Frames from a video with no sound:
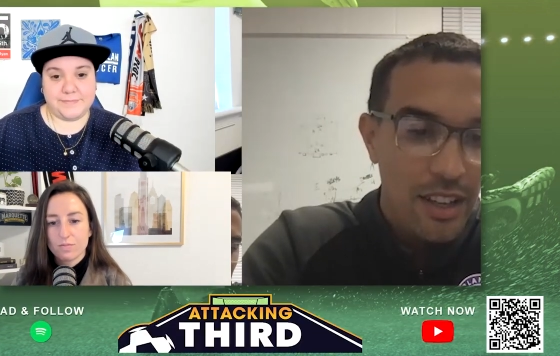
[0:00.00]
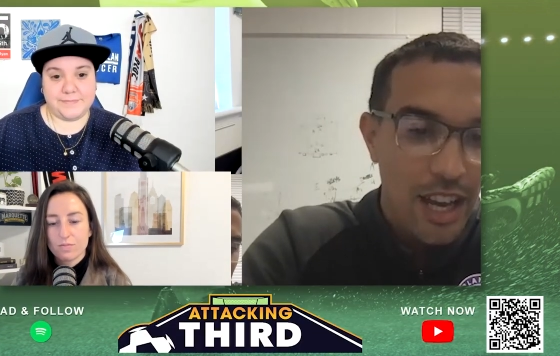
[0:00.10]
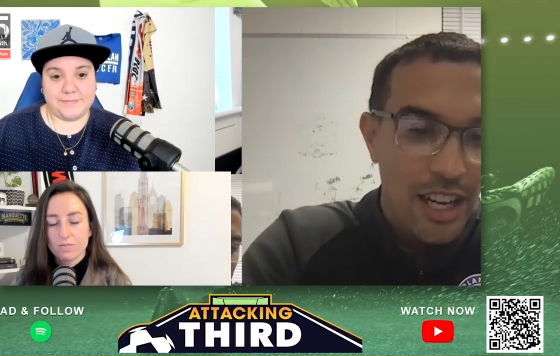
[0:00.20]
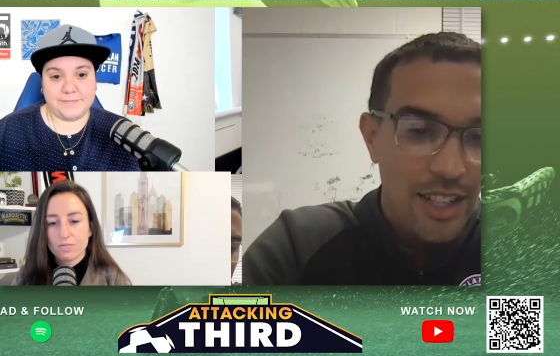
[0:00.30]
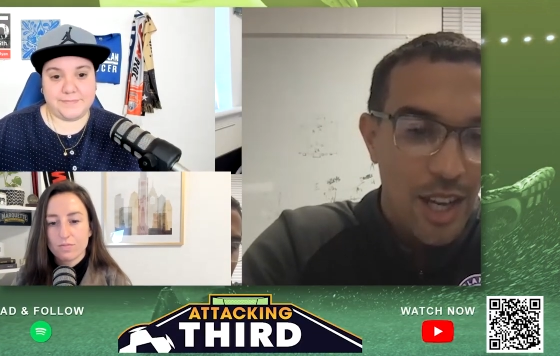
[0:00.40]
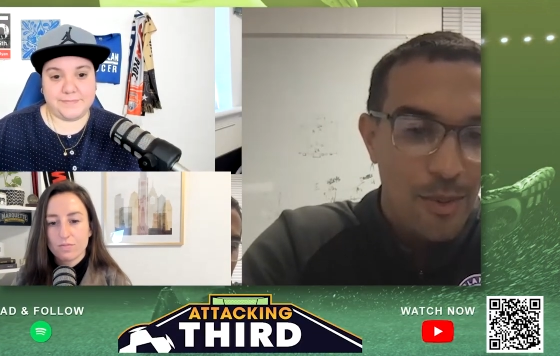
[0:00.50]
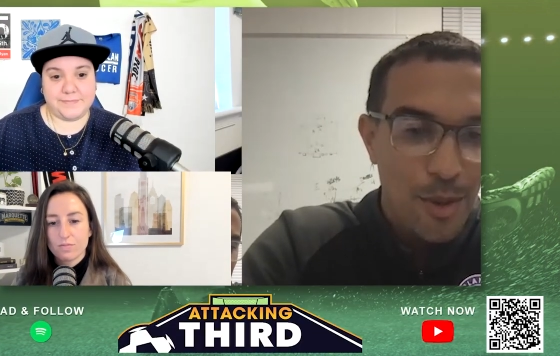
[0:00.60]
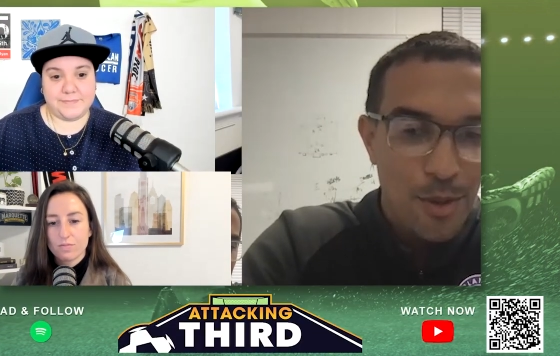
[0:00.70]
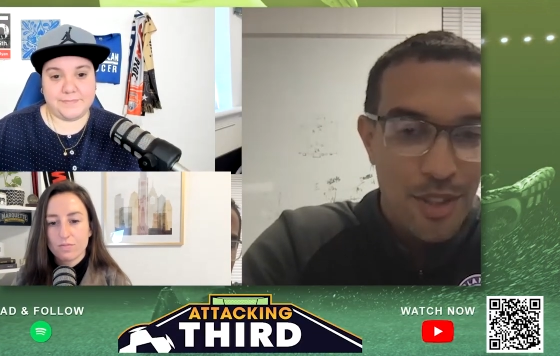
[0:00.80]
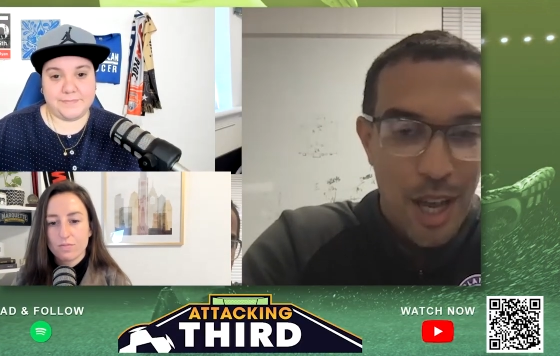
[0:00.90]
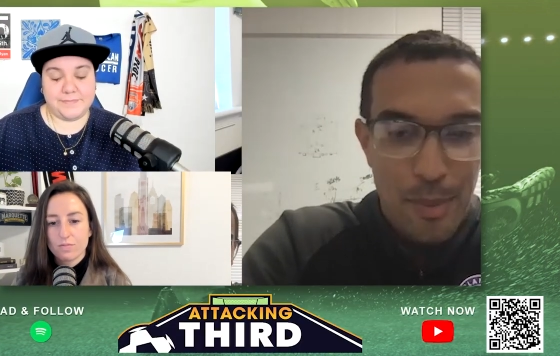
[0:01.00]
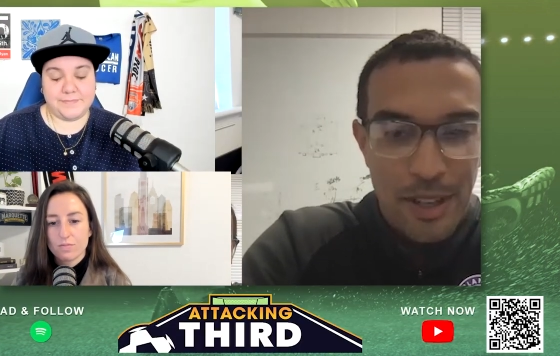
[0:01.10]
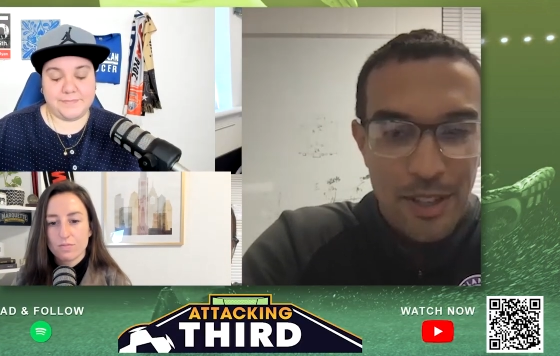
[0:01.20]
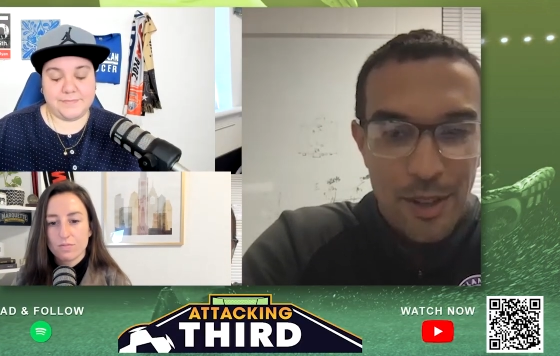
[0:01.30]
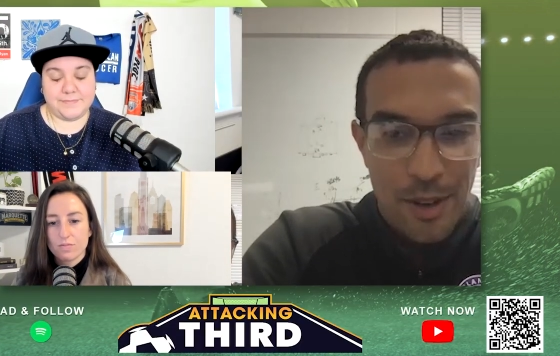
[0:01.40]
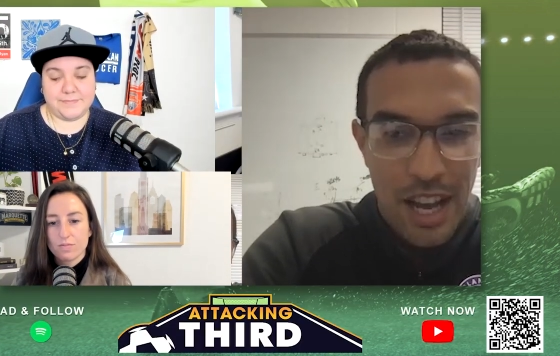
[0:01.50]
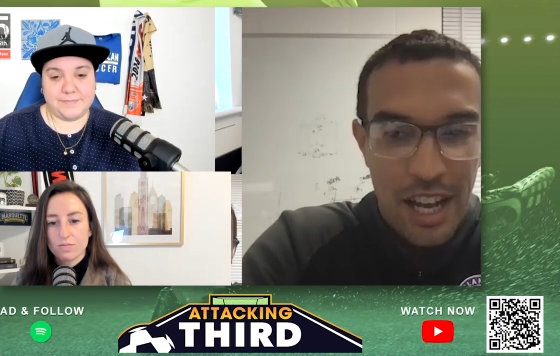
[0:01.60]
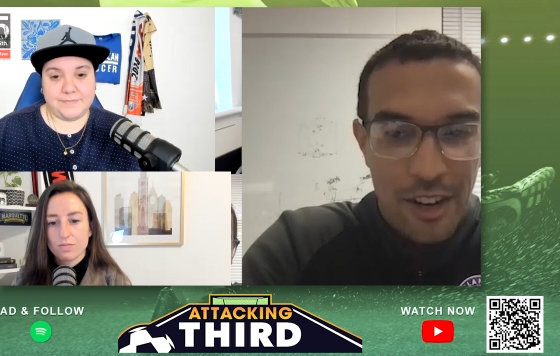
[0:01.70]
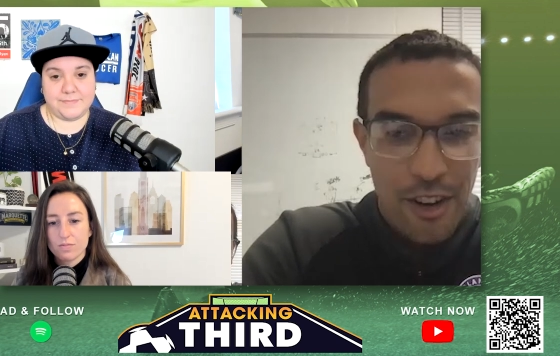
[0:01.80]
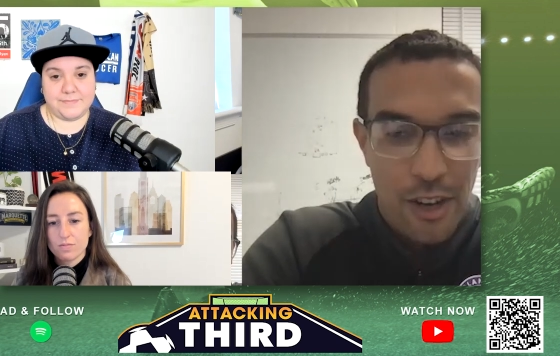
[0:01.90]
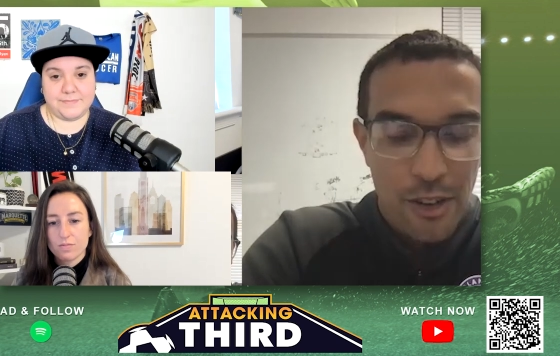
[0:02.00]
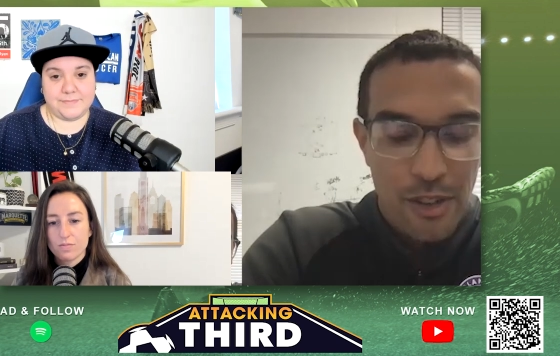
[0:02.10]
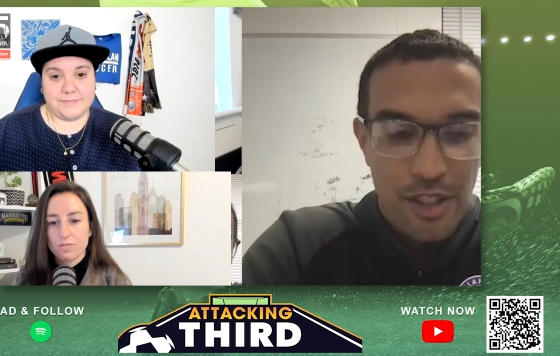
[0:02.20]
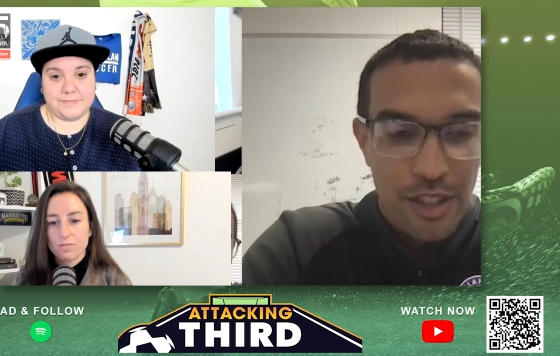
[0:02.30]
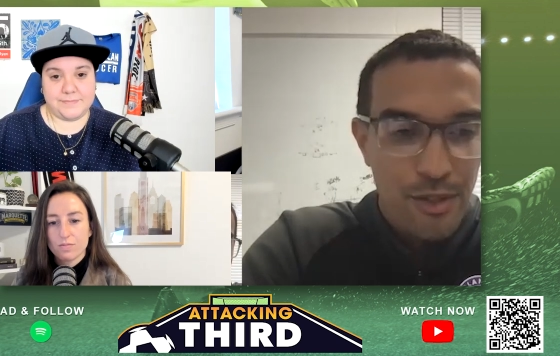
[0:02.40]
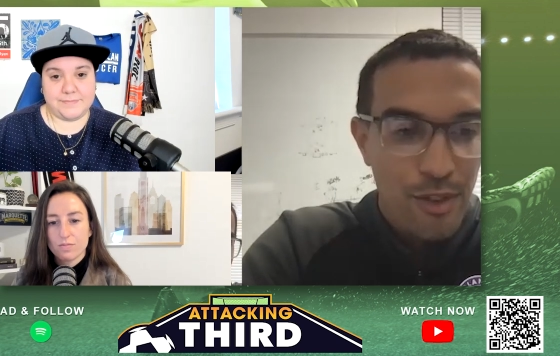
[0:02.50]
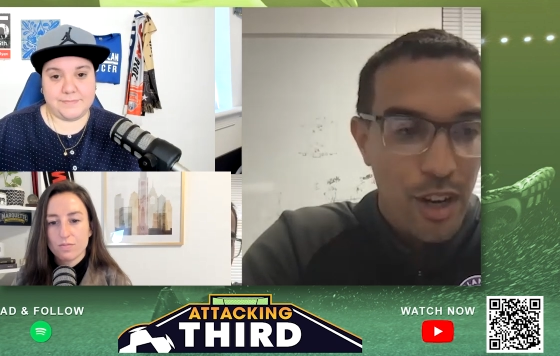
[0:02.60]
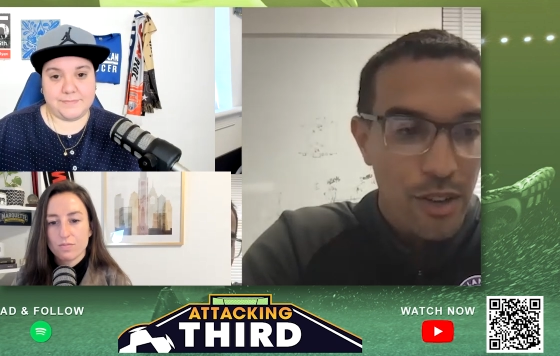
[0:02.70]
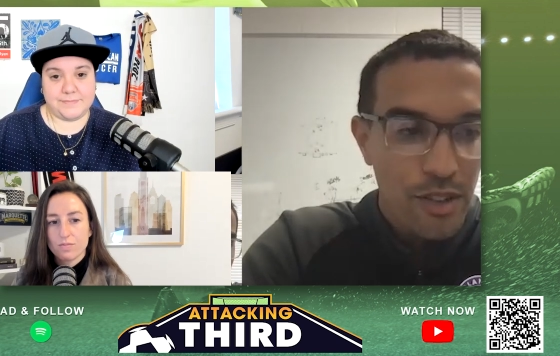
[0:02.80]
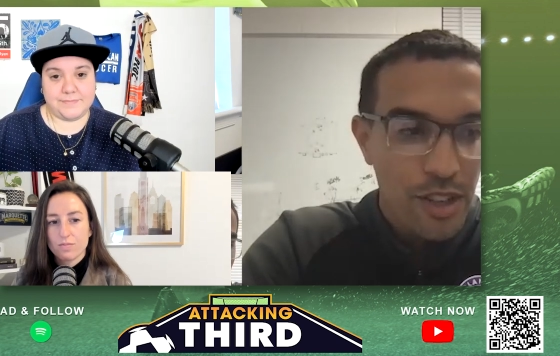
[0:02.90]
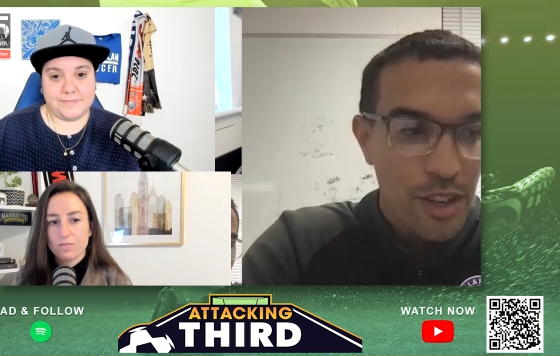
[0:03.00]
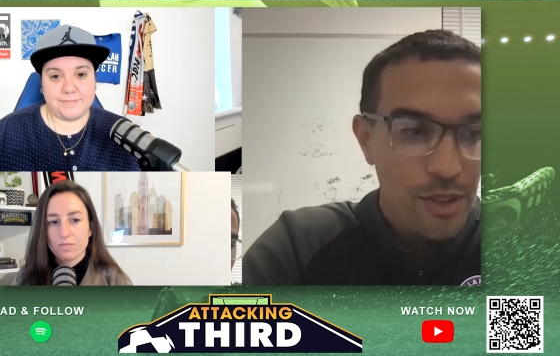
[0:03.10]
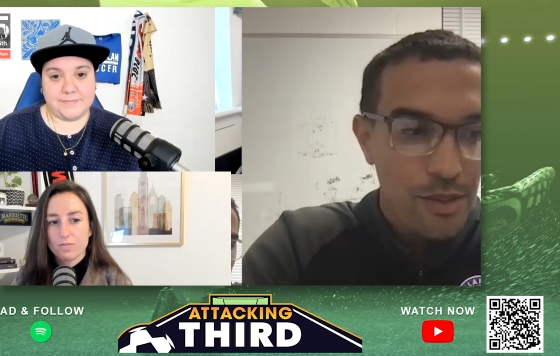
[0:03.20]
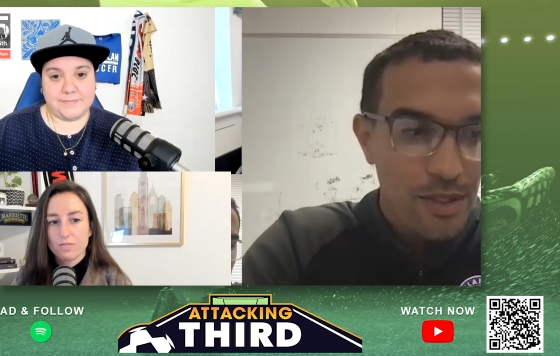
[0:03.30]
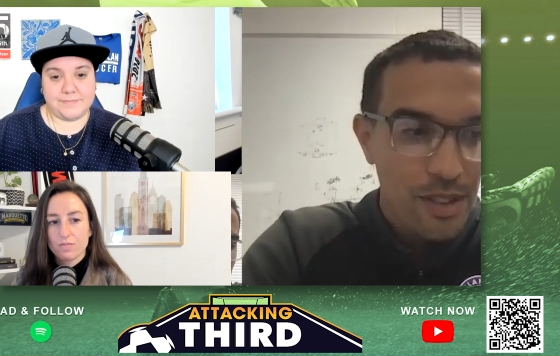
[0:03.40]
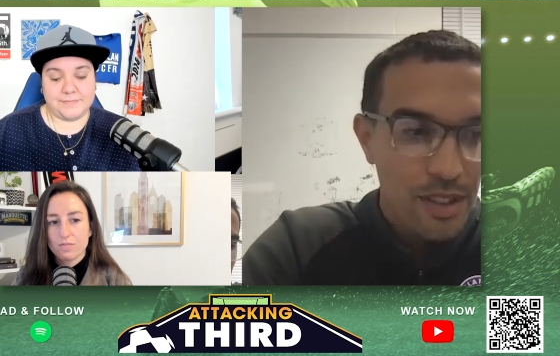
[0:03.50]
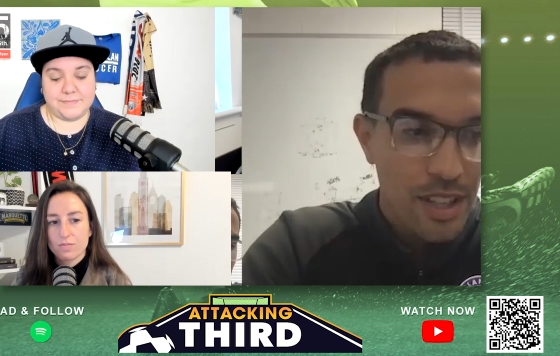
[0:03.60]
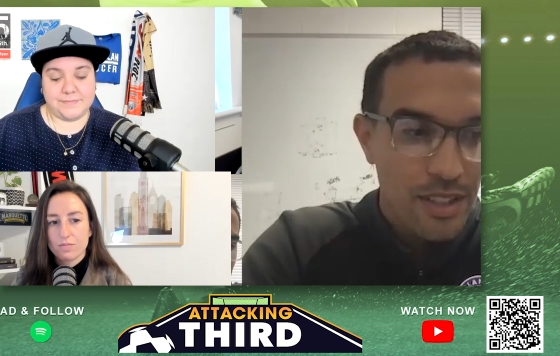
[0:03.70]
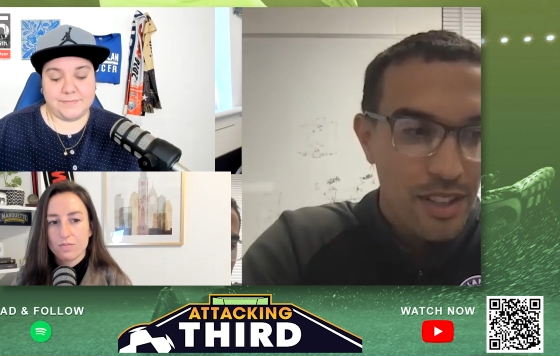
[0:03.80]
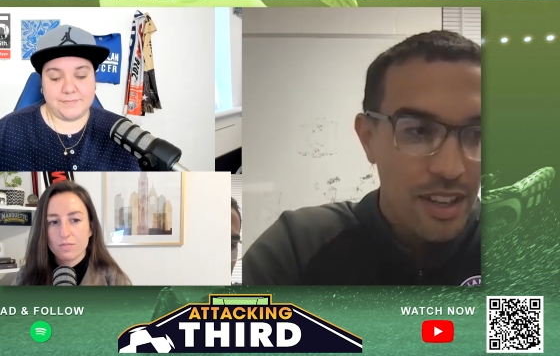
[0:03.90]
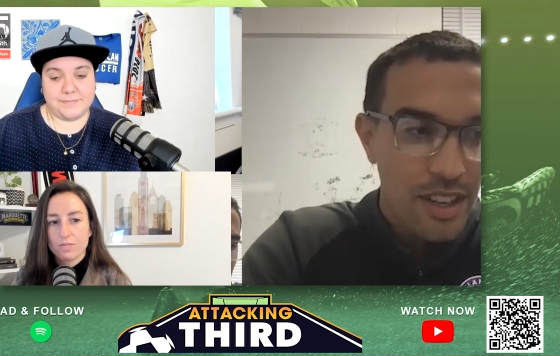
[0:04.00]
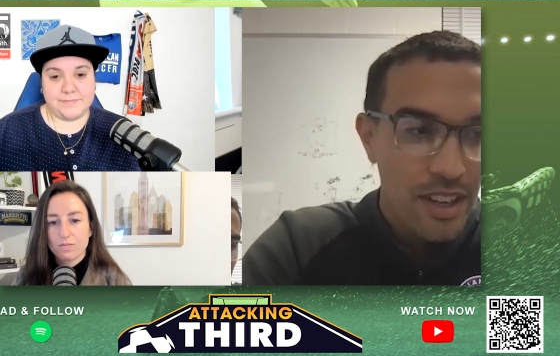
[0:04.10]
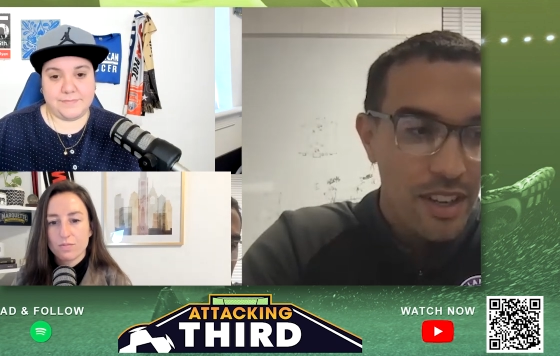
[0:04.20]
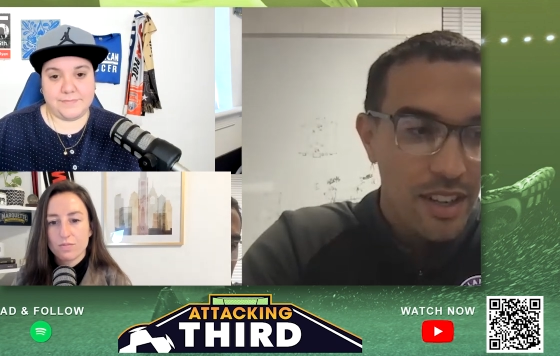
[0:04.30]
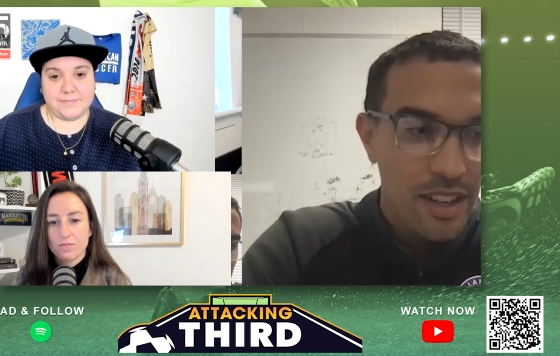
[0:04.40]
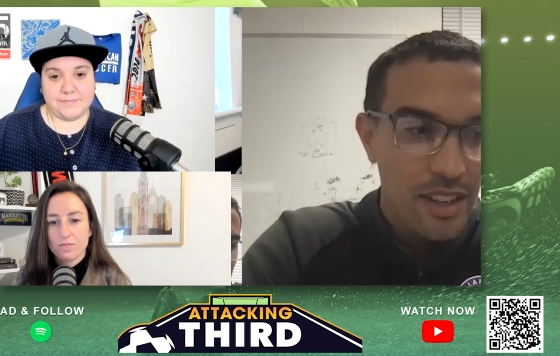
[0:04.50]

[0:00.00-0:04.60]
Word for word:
Speaker 1: Anytime you step into a head coach's role, you know there's a